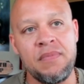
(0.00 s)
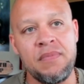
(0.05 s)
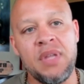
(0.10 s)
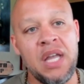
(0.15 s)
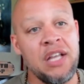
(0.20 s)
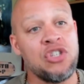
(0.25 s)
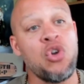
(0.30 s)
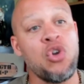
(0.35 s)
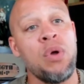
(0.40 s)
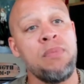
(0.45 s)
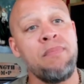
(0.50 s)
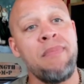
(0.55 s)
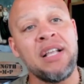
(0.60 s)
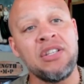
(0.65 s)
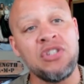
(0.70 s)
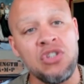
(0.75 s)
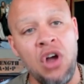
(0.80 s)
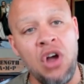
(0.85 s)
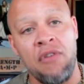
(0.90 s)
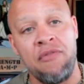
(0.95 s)
And so when men
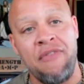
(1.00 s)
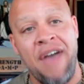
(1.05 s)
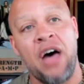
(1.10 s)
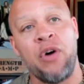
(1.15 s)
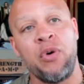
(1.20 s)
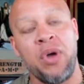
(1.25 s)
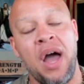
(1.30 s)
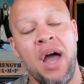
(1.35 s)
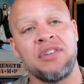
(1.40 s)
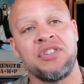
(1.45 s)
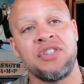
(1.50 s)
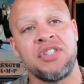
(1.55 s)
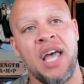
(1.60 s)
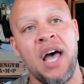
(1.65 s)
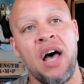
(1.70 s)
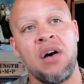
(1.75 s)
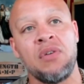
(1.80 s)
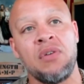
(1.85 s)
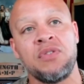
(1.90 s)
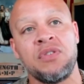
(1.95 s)
start valuing
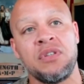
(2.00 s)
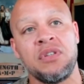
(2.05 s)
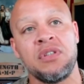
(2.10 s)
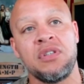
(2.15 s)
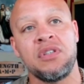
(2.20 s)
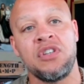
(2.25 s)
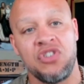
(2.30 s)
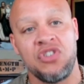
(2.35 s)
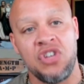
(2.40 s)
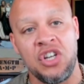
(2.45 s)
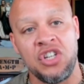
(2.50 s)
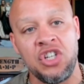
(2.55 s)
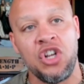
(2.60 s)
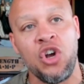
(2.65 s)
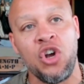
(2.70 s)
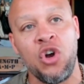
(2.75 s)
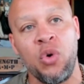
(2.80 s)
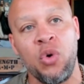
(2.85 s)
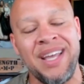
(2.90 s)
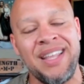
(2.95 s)
ourselves to such a
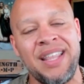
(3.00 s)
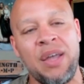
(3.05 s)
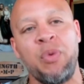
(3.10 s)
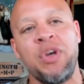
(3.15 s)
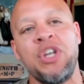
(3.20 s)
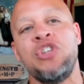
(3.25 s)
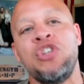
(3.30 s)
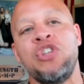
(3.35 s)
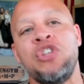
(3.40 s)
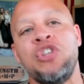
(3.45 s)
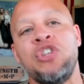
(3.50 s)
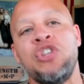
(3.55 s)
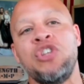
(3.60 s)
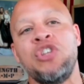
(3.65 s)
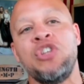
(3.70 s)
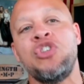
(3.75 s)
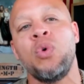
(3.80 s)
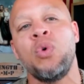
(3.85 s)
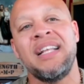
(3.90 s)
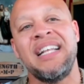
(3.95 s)
degree that we
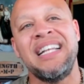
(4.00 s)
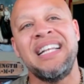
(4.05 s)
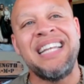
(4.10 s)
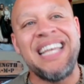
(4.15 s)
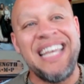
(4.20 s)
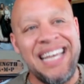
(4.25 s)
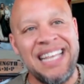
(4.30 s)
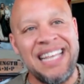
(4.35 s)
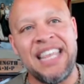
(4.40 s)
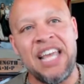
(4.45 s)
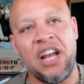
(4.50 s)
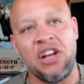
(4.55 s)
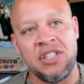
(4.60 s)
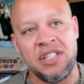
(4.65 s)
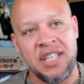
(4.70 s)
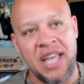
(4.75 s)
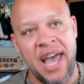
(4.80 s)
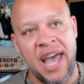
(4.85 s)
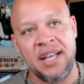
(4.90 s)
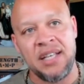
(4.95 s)
don't need
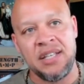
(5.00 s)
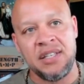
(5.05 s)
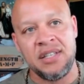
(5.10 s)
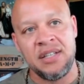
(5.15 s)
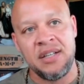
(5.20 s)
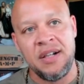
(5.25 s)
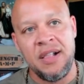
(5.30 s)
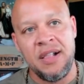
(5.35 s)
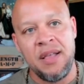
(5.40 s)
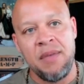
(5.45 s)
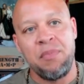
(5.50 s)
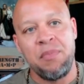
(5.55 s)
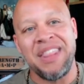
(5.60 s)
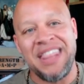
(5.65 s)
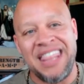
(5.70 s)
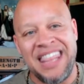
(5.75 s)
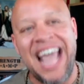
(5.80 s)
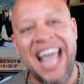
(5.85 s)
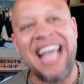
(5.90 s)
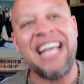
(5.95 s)
their sex,
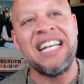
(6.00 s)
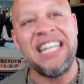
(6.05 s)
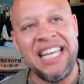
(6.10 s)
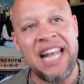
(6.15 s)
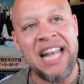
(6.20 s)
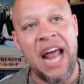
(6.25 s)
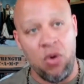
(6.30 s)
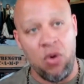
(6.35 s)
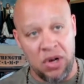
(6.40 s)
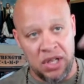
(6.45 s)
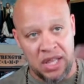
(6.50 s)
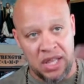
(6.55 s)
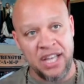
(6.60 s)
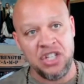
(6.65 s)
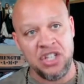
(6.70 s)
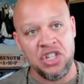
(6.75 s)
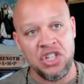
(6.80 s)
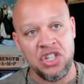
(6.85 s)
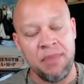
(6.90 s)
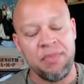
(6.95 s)
but they need our
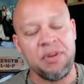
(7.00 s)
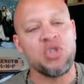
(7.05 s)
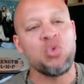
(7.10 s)
relationship,